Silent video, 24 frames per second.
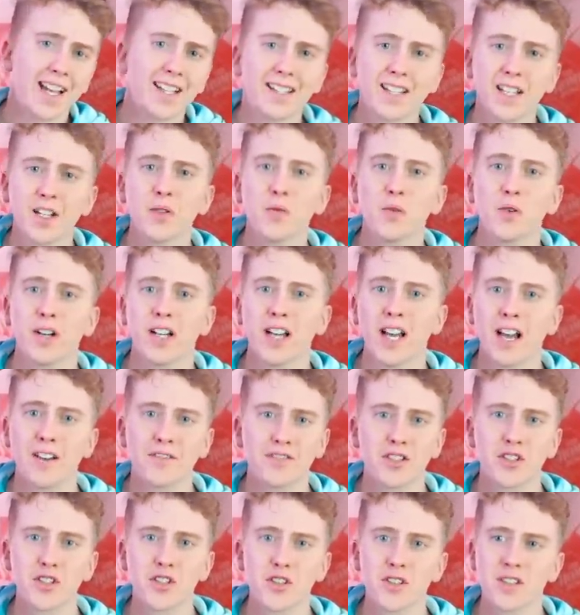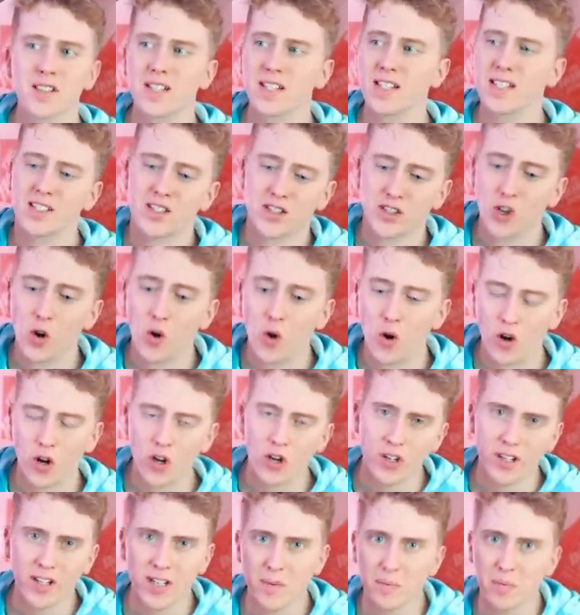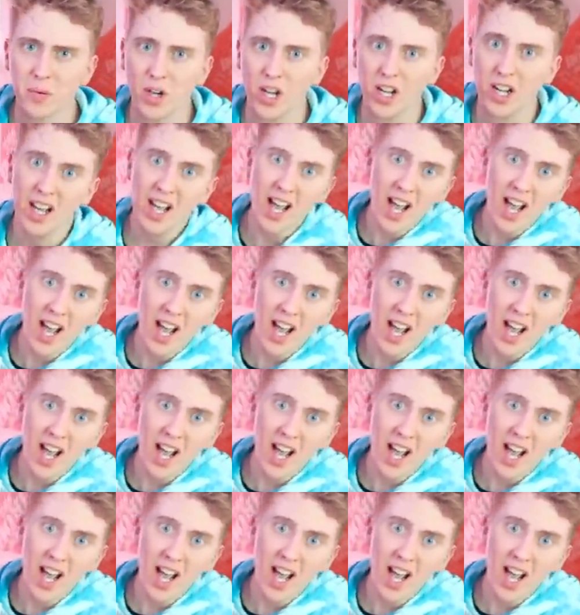I didn't want to have to use this so early, but